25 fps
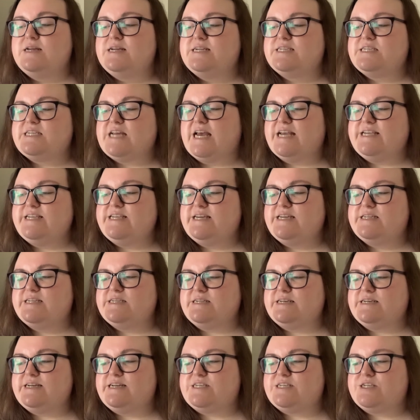10 years
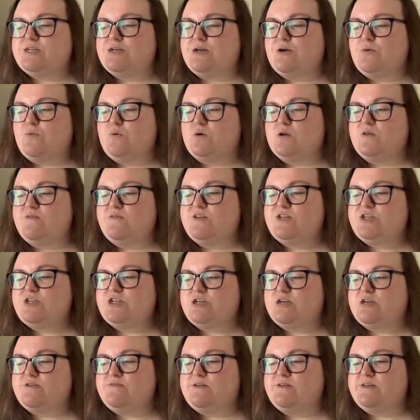later, one of the
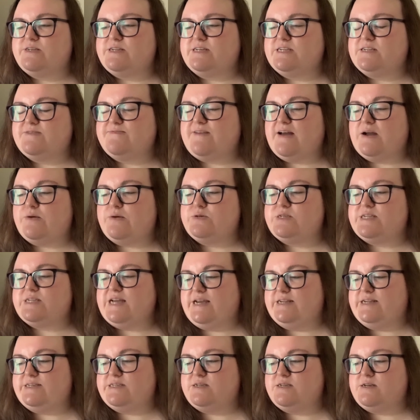jurors is found
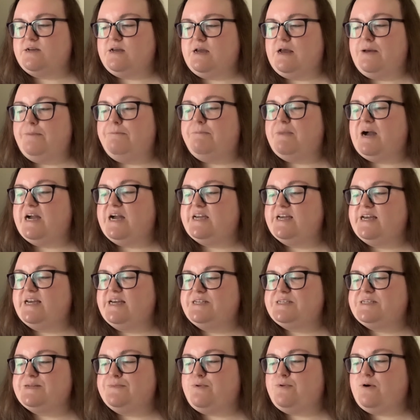dead, and Maya is
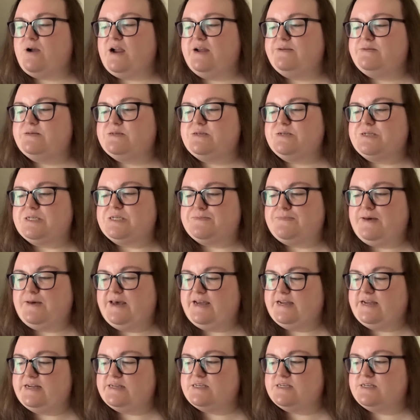the prime
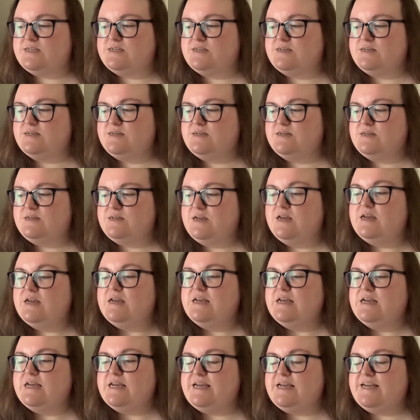suspect.
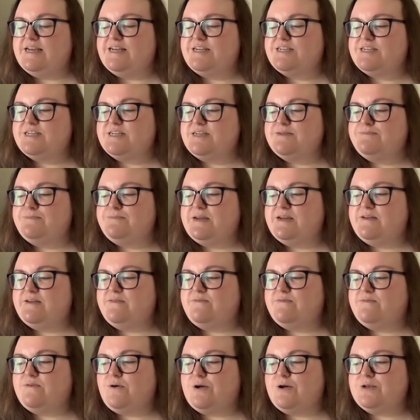Is she being
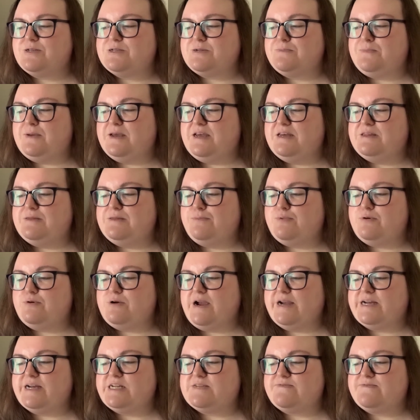forced to pay the
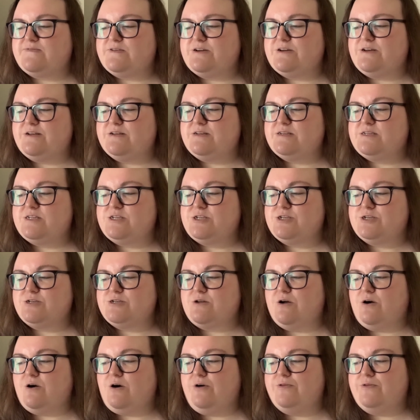price for her decision
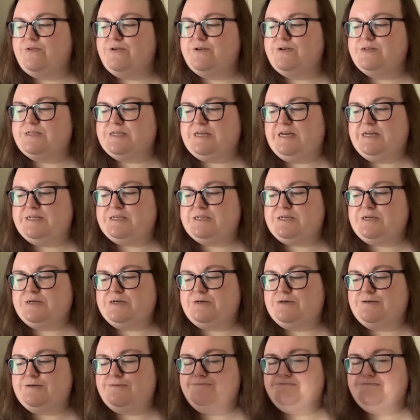all those years ago?